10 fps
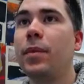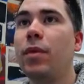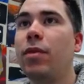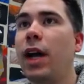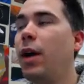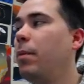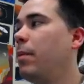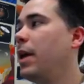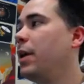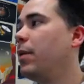flyout
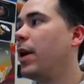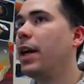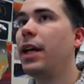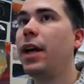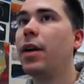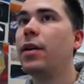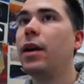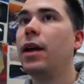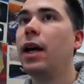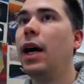menu right here
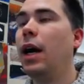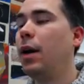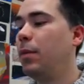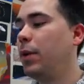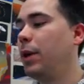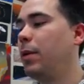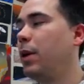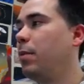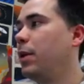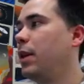where you're going
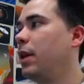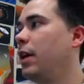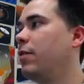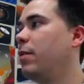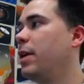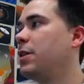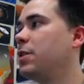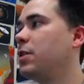to put the information.